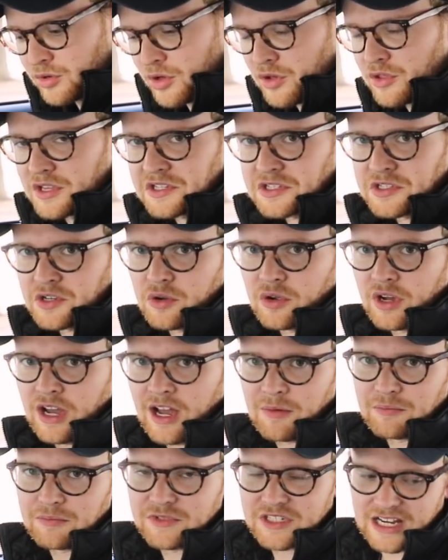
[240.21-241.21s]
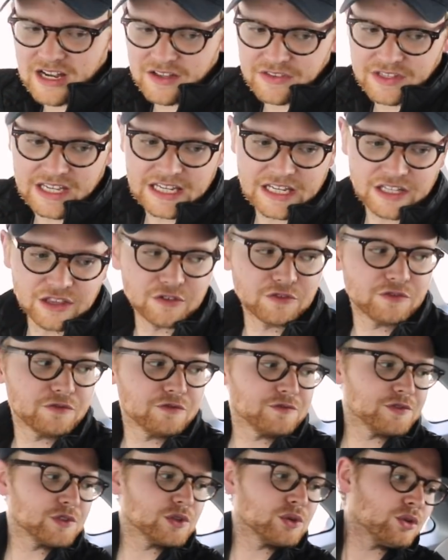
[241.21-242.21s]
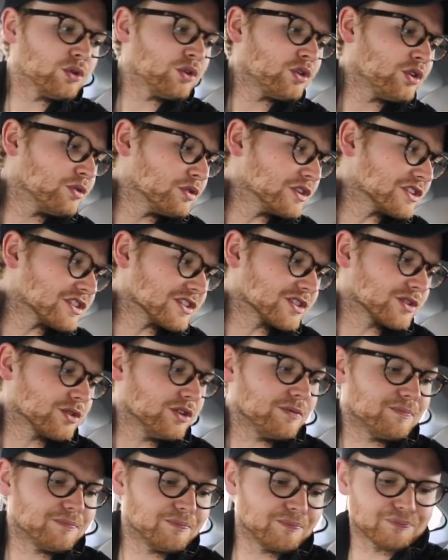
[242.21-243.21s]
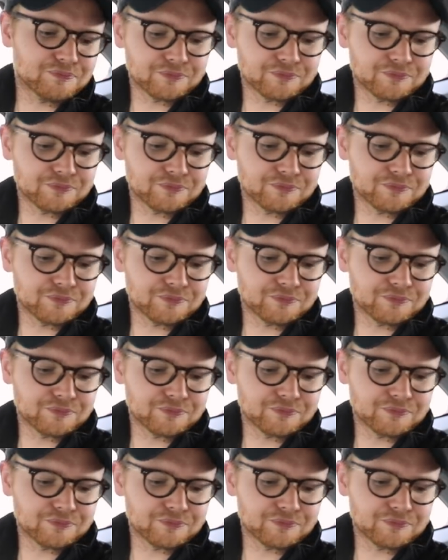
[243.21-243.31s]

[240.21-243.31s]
although there's no hump down there in the floor, which is good.